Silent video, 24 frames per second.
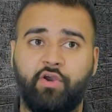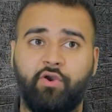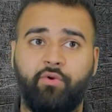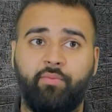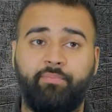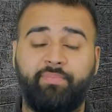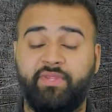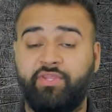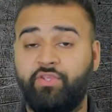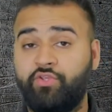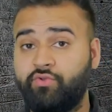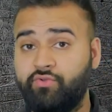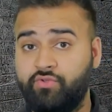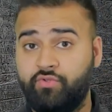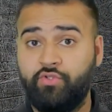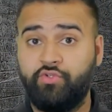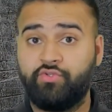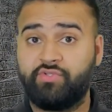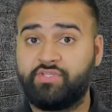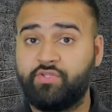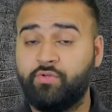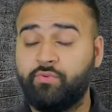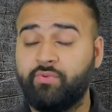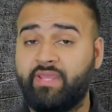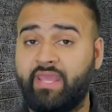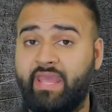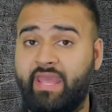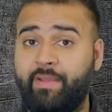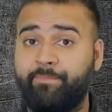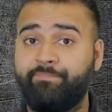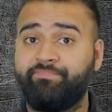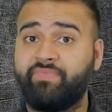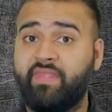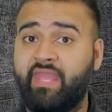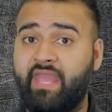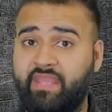but you still
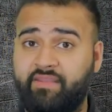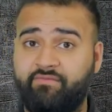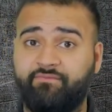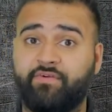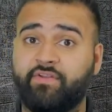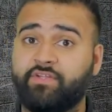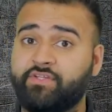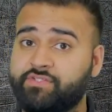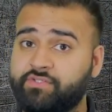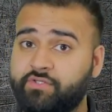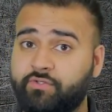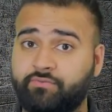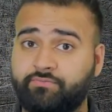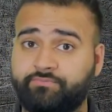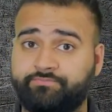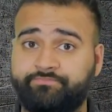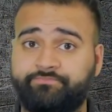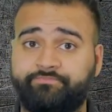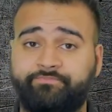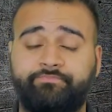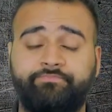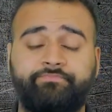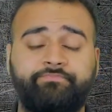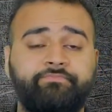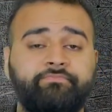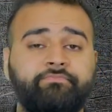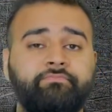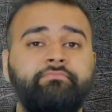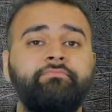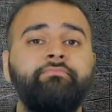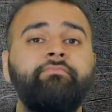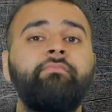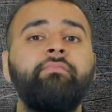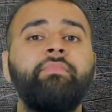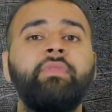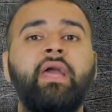get Hateful Assault.
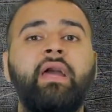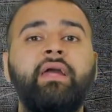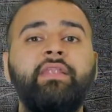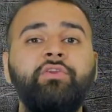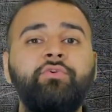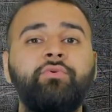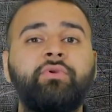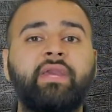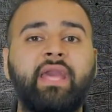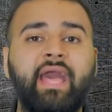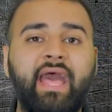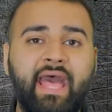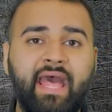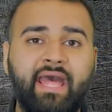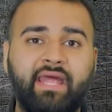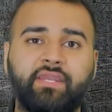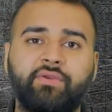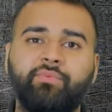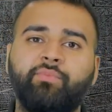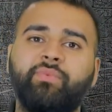And you can,